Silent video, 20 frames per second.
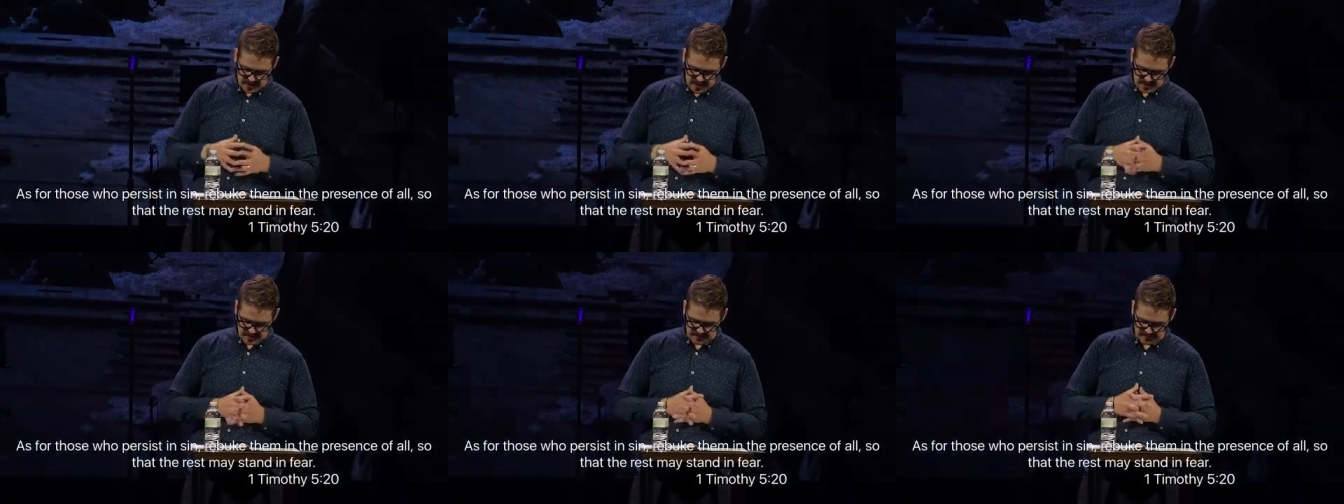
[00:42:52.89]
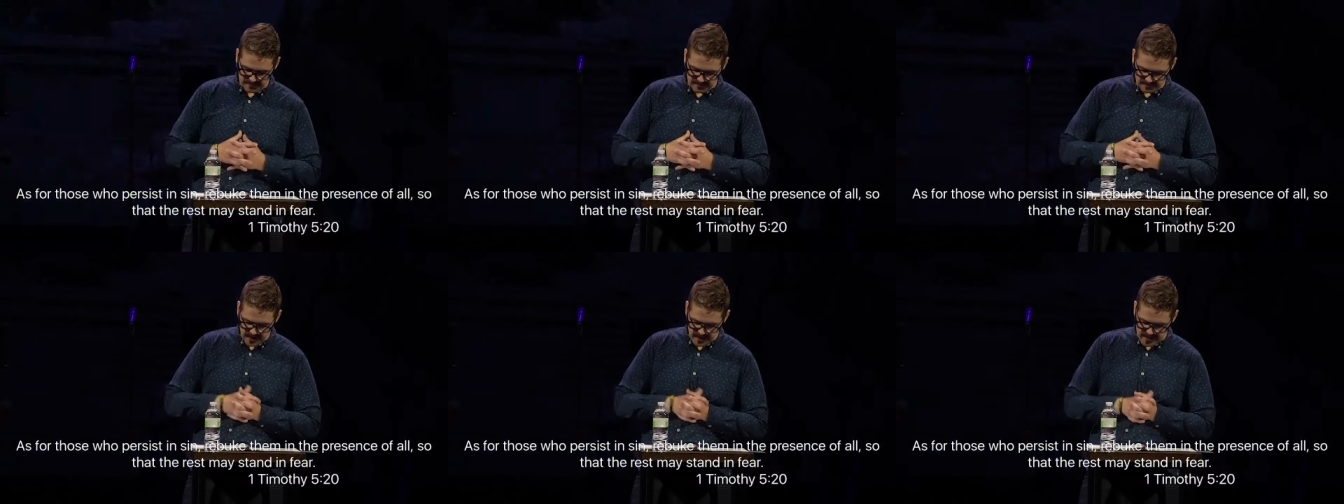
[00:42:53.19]

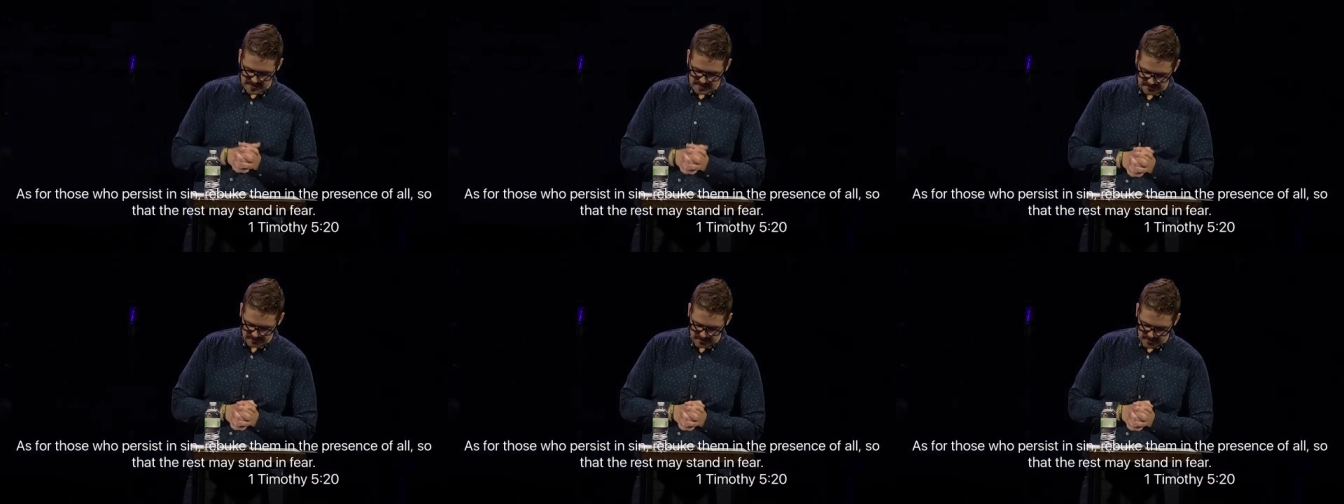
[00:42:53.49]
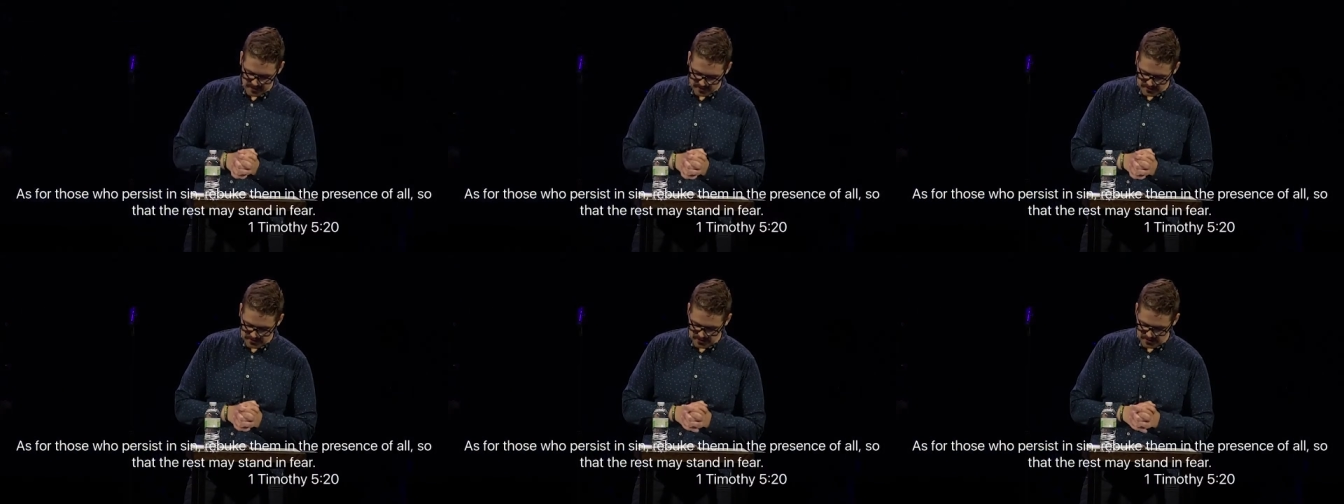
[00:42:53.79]
as for
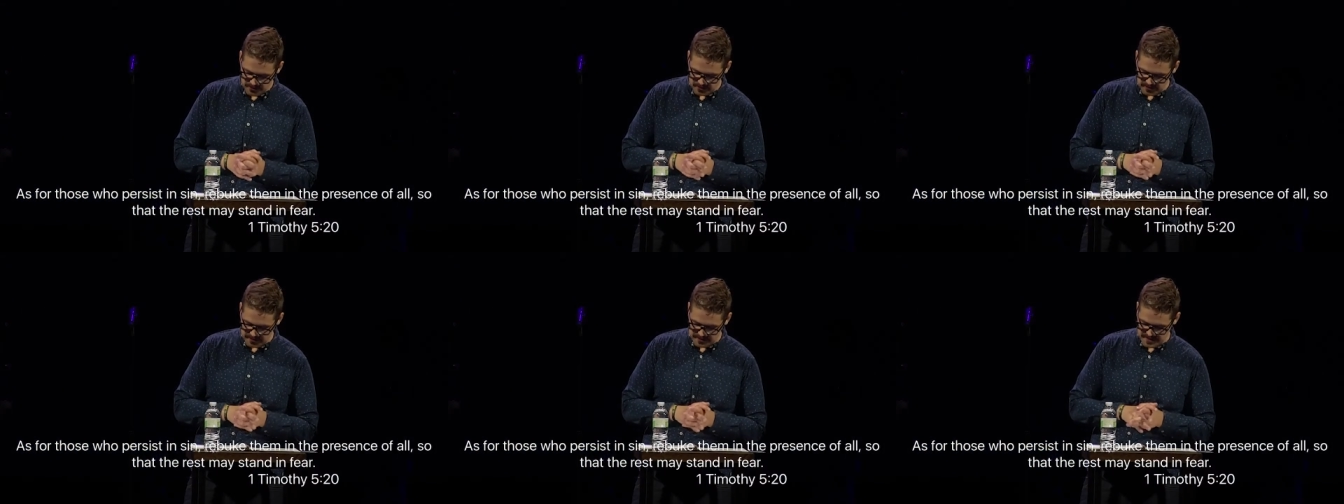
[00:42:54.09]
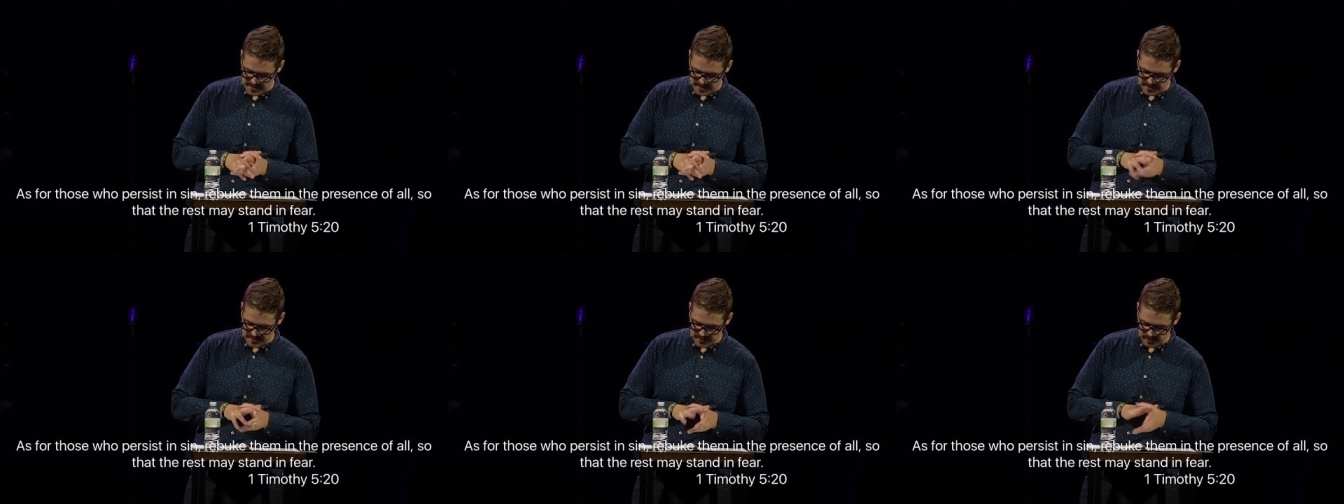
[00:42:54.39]
those
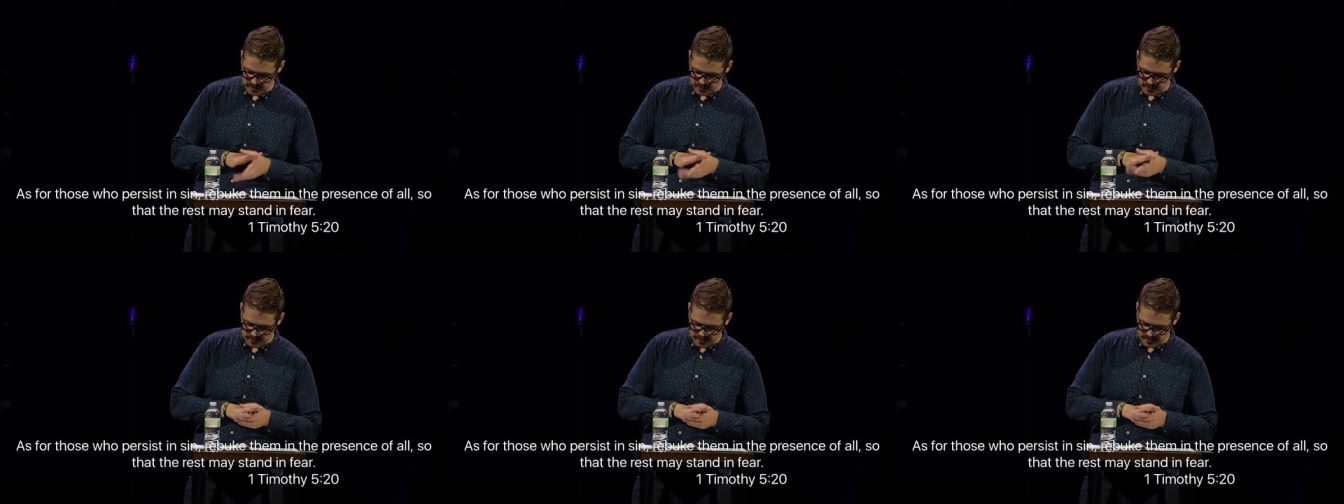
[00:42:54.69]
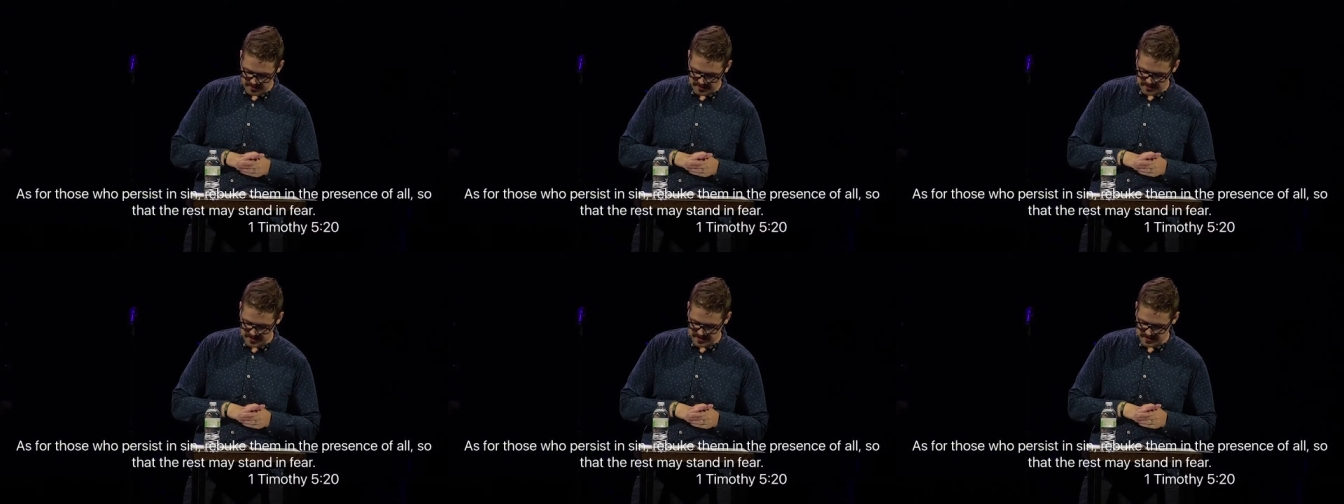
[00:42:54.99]
who
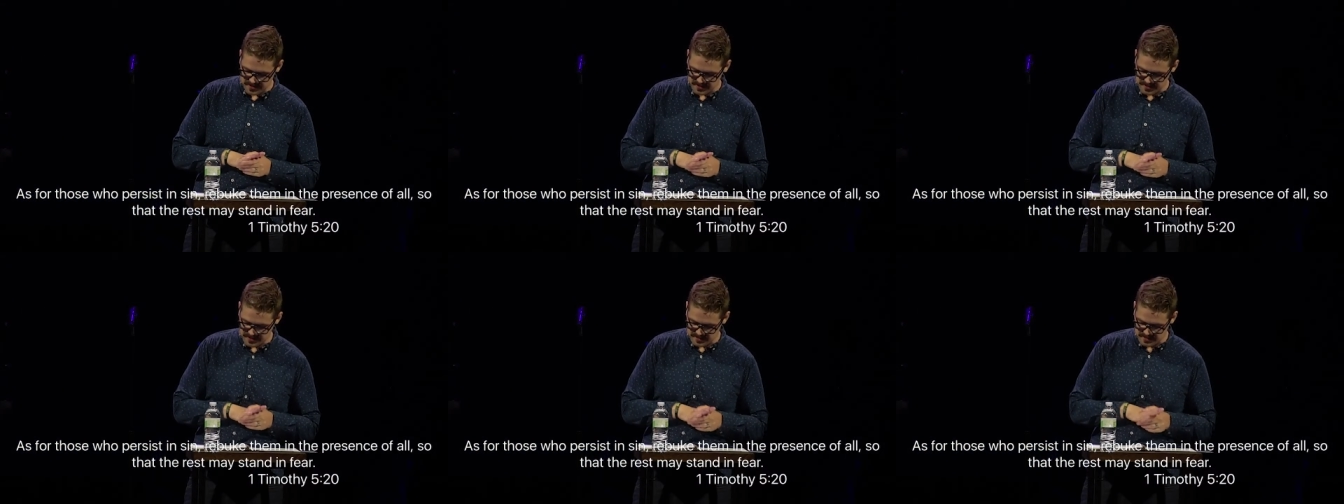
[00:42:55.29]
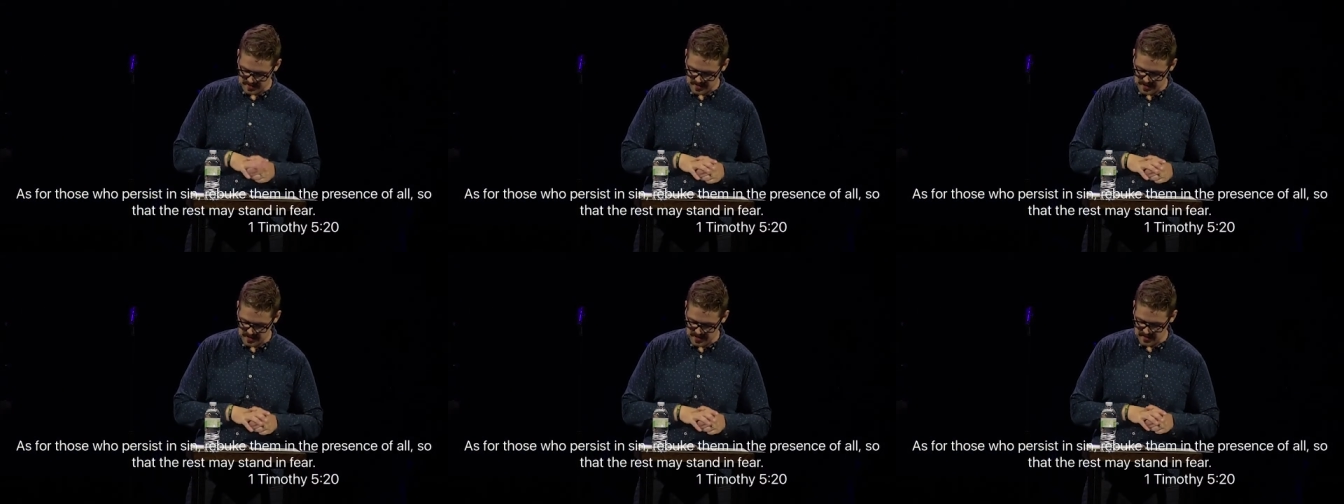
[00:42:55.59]
persist in
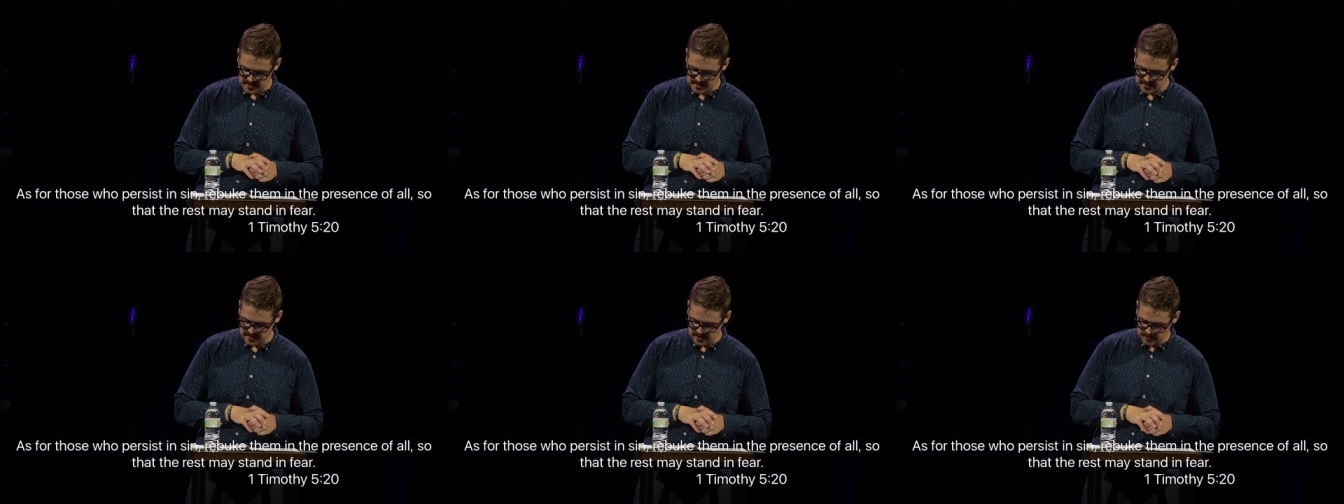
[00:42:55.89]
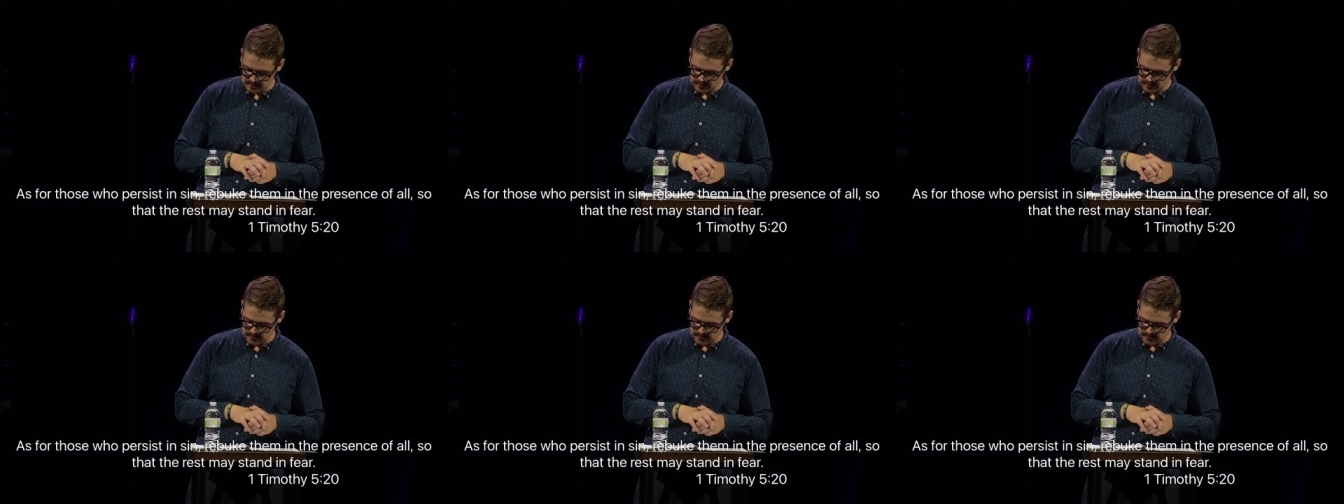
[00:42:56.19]
sin,